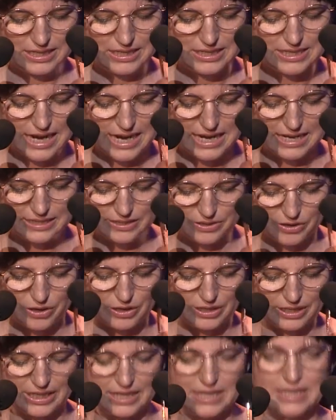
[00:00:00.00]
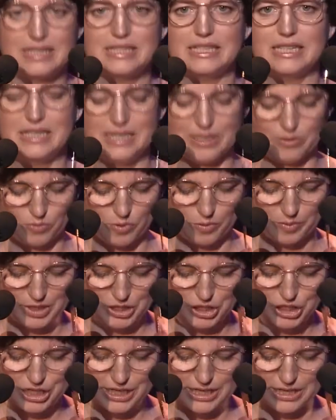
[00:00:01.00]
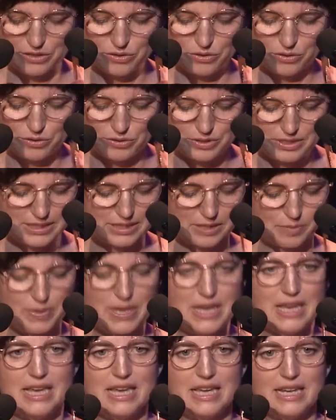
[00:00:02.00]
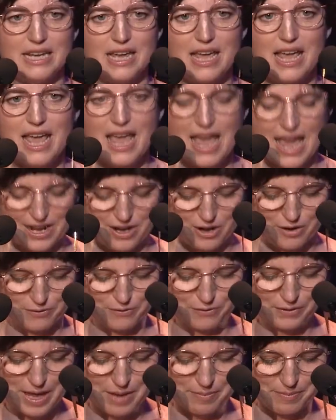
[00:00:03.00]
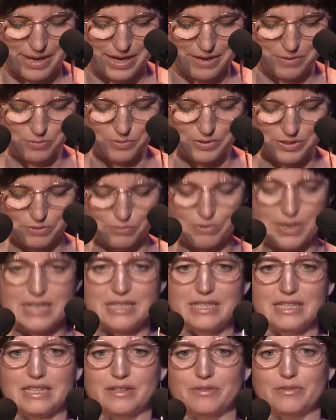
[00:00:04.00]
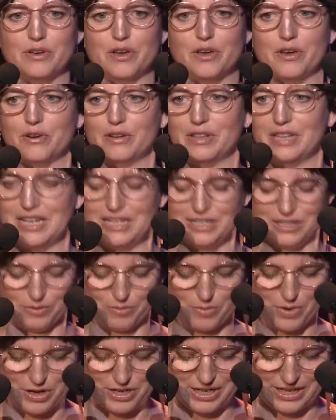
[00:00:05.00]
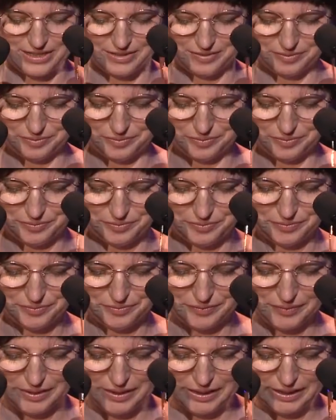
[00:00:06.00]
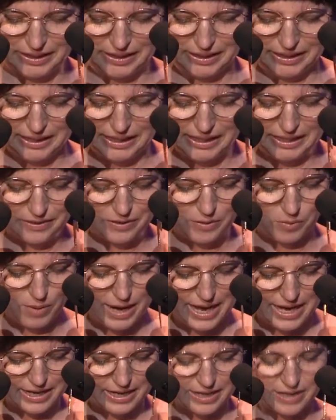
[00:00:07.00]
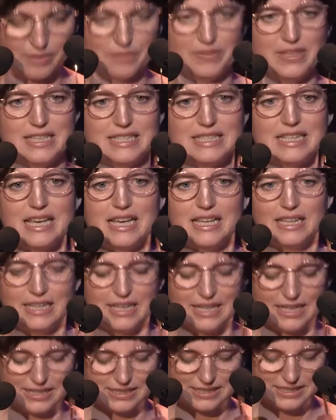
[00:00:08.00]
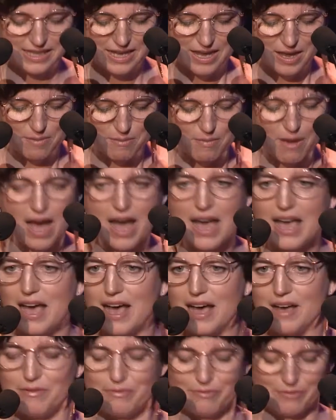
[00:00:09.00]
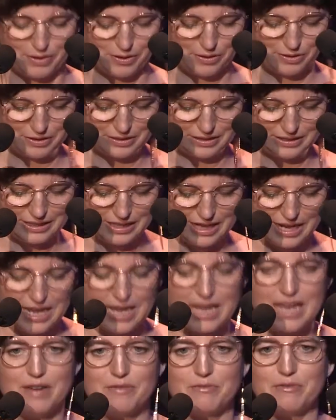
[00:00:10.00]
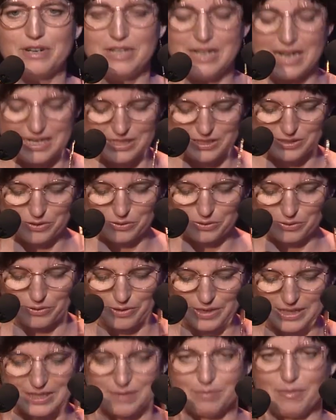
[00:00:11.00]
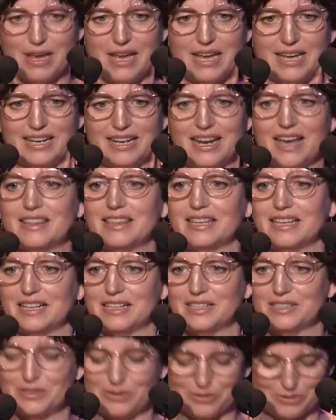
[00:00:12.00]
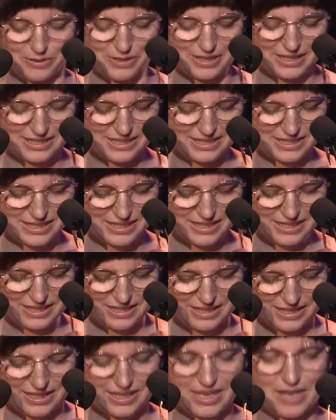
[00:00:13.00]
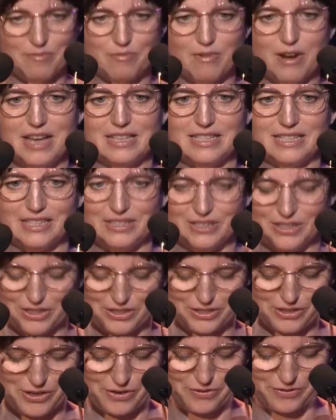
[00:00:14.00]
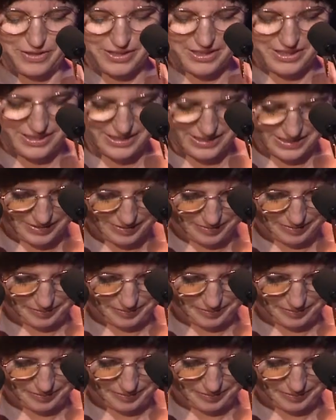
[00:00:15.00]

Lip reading: Days earlier, Sydney woman Chi Yu disappeared and her flatmate was arrested for her alleged murder. In the wake of these killings, my half-forgotten everyday stories, my nothing stories, keep rising to the surface.